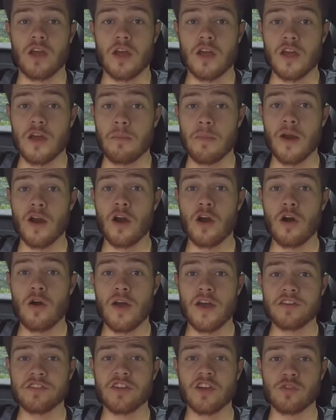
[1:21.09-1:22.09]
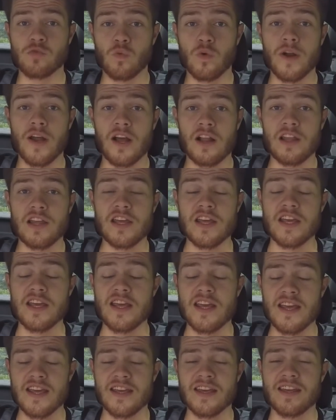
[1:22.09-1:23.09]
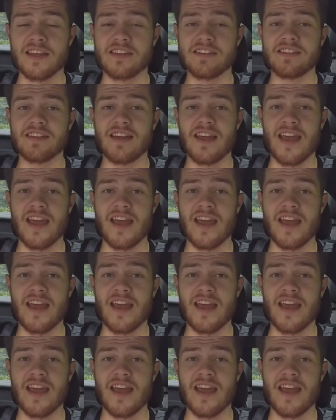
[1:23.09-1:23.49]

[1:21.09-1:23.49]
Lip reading: Camaro SS1LE is